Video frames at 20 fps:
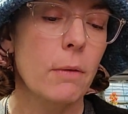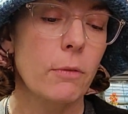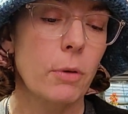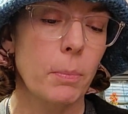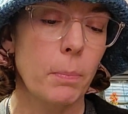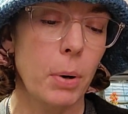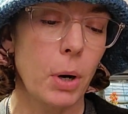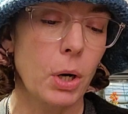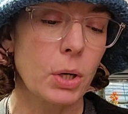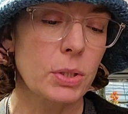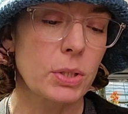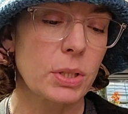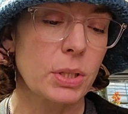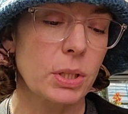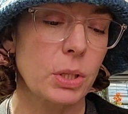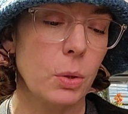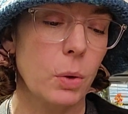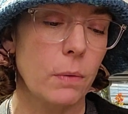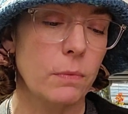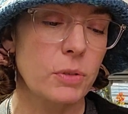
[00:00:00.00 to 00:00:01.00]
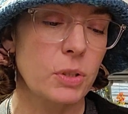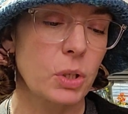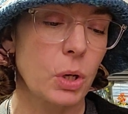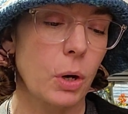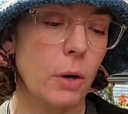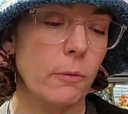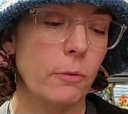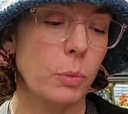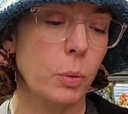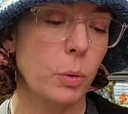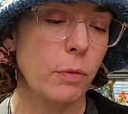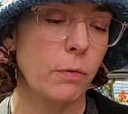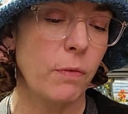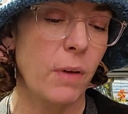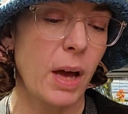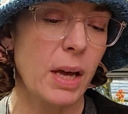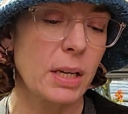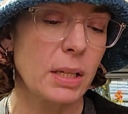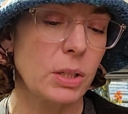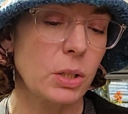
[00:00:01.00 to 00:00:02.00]
From parsley you have served with
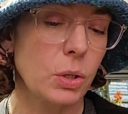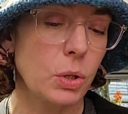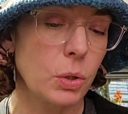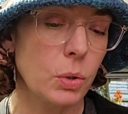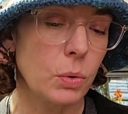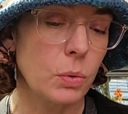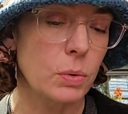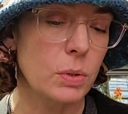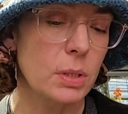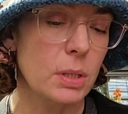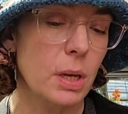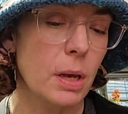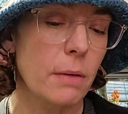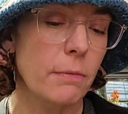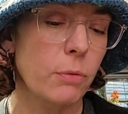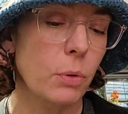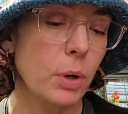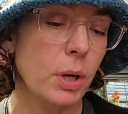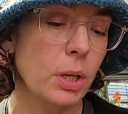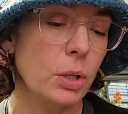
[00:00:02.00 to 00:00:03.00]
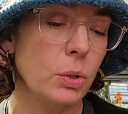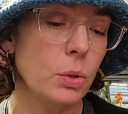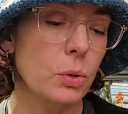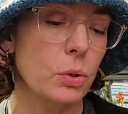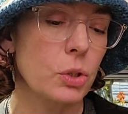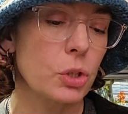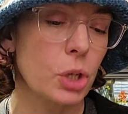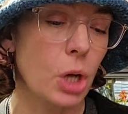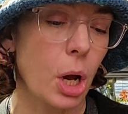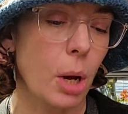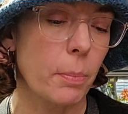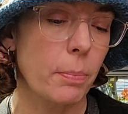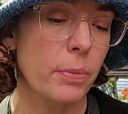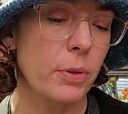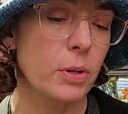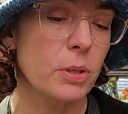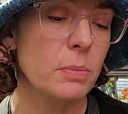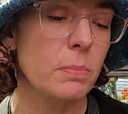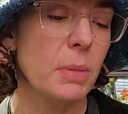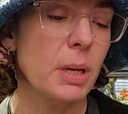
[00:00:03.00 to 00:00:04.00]
fatted goose, for in your shop
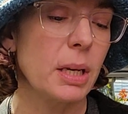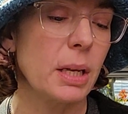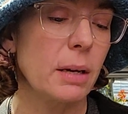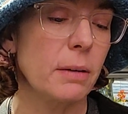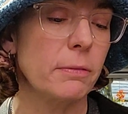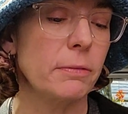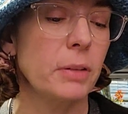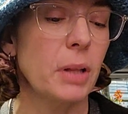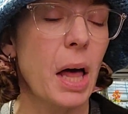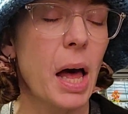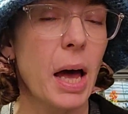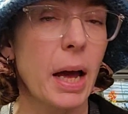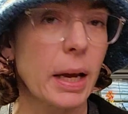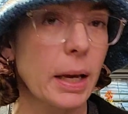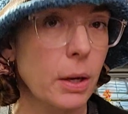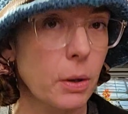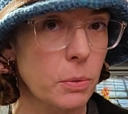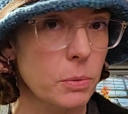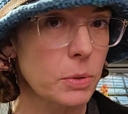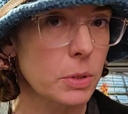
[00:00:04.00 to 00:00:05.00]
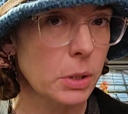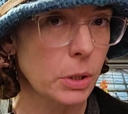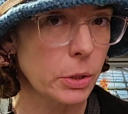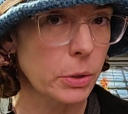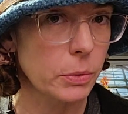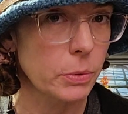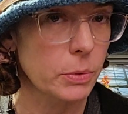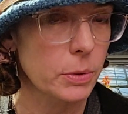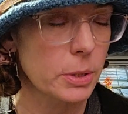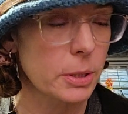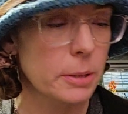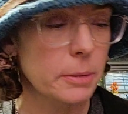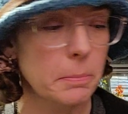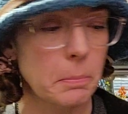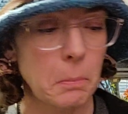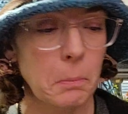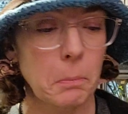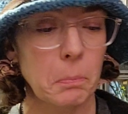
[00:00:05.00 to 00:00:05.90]
there's many a fly goes loose.